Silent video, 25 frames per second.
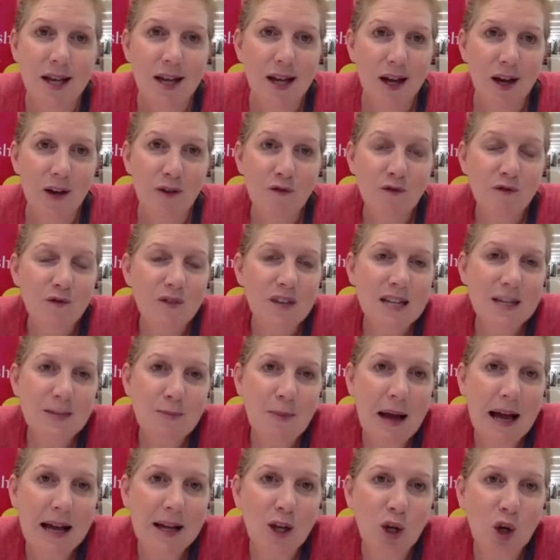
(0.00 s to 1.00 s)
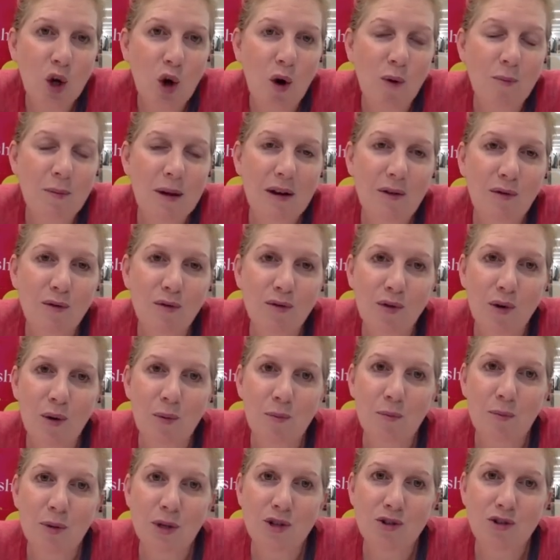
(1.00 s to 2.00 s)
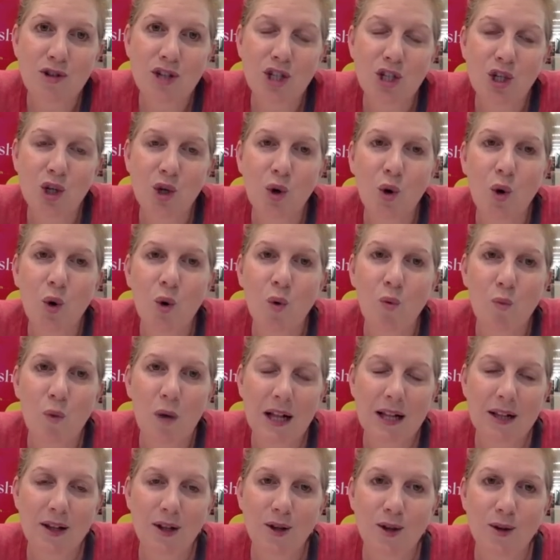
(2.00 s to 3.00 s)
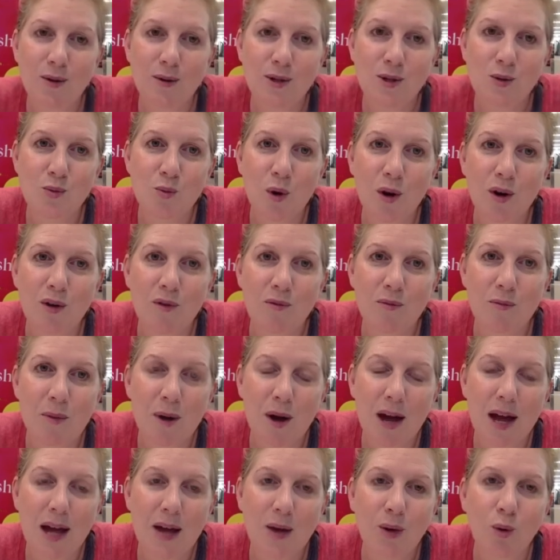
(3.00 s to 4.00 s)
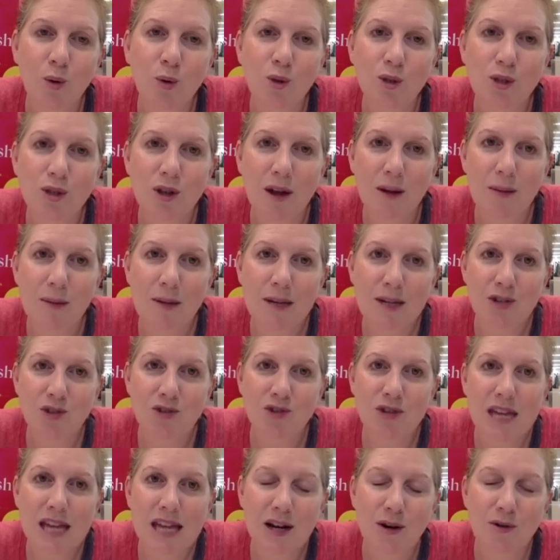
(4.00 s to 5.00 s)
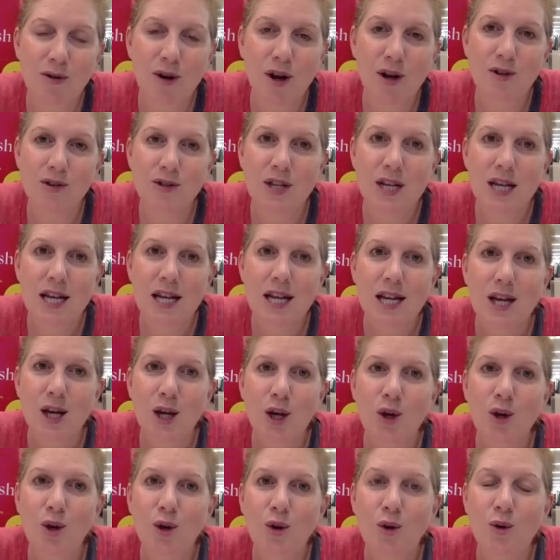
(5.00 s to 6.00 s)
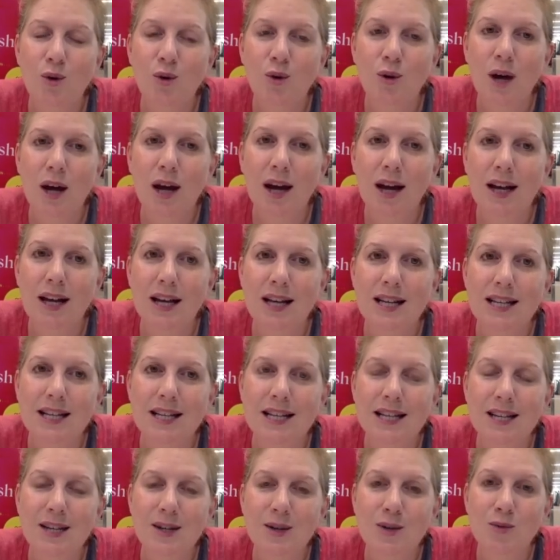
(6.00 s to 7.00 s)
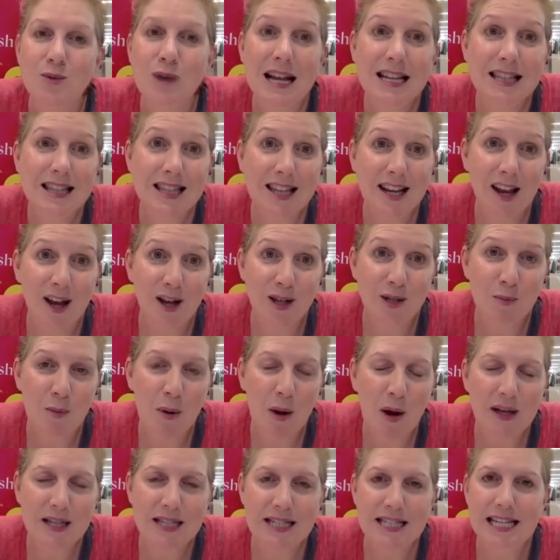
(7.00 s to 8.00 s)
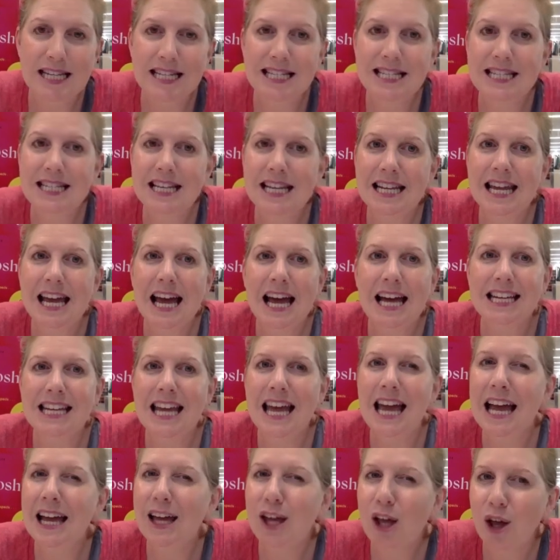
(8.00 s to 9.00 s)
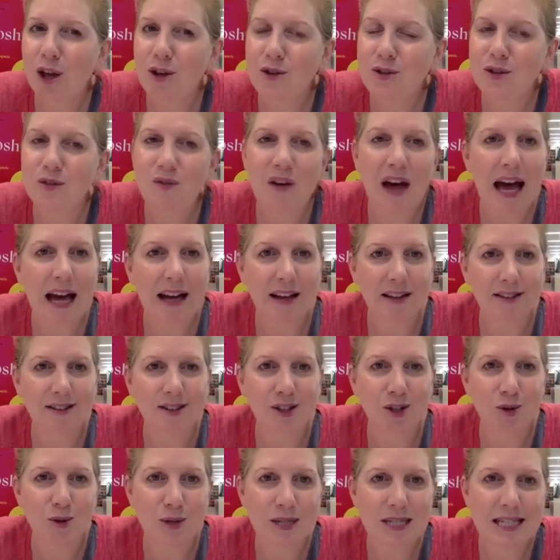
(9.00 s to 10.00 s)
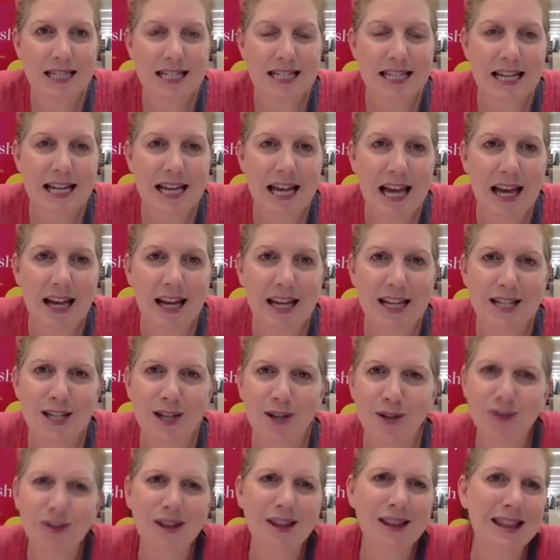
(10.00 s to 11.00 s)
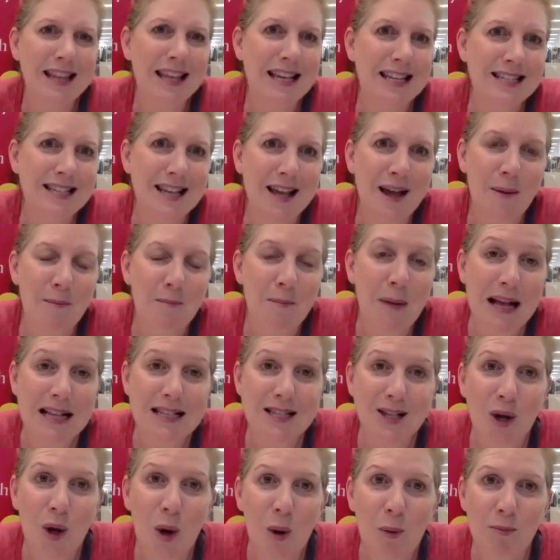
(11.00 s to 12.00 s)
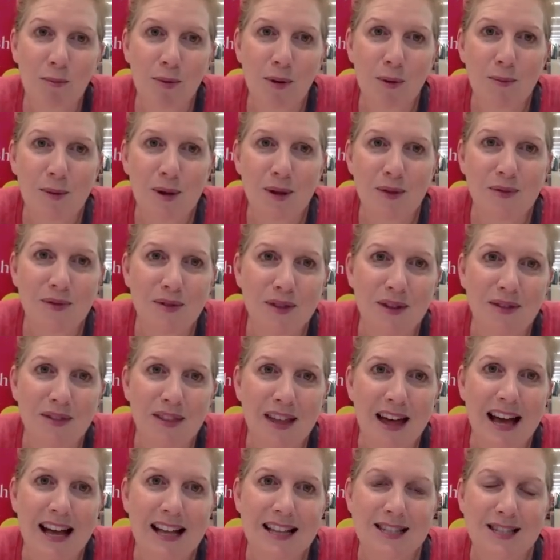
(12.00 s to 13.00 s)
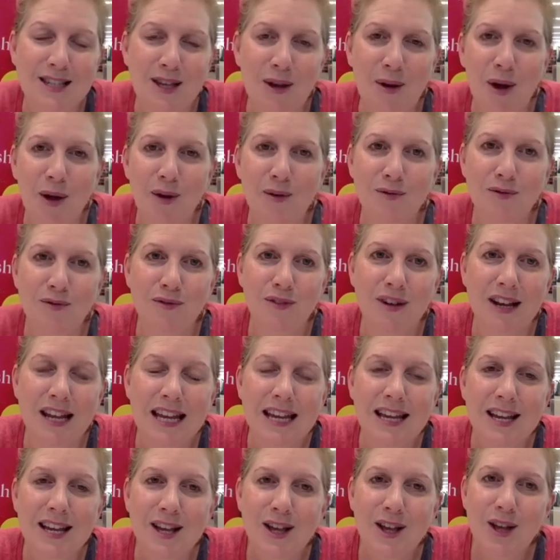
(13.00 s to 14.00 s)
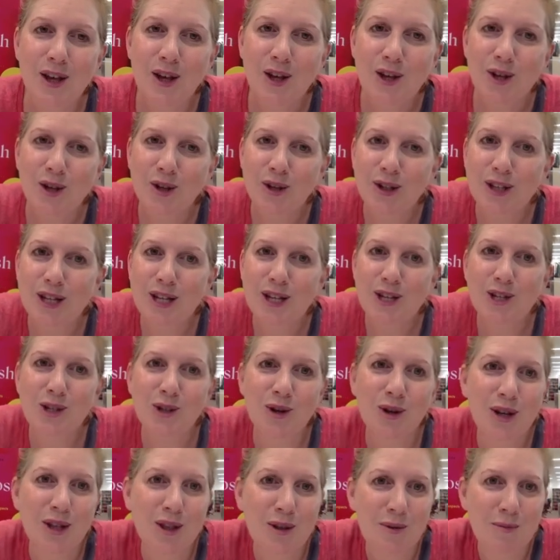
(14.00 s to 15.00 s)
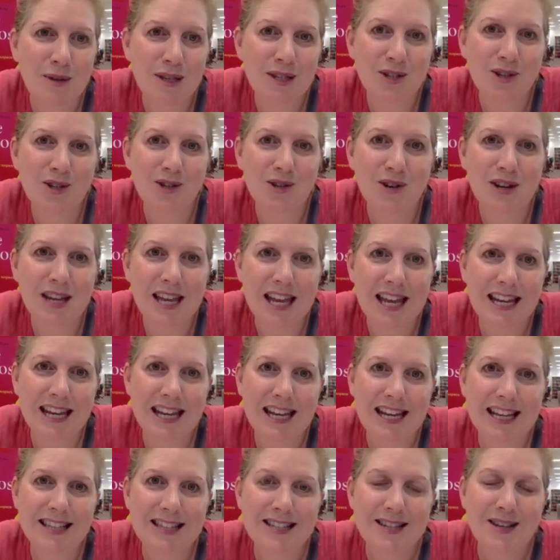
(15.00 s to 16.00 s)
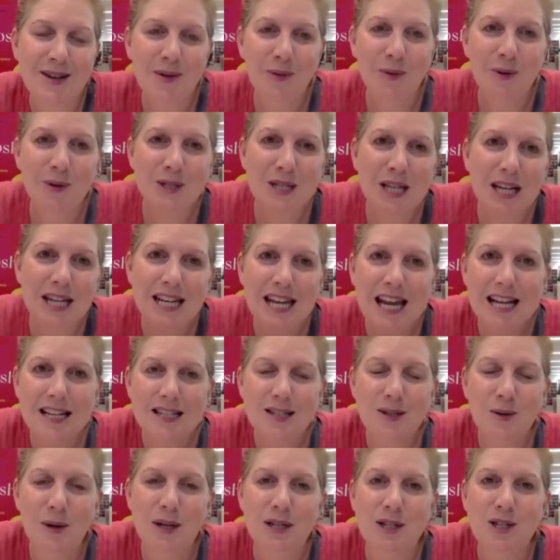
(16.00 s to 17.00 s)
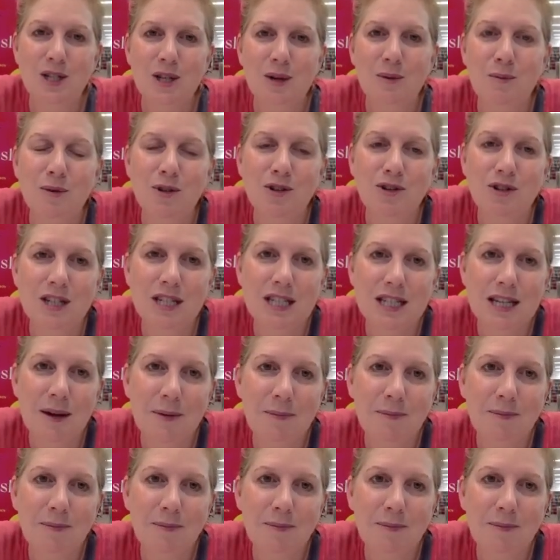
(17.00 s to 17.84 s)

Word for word: feedback, a comment from Patricia Cornwell, who is one of my all-time literary heroes, who read The Last Party and said it had echoes of Agatha Christie. And I don't think there's a better compliment than that. So hopefully you'll enjoy the mystery in it. What's our next question, Patricia?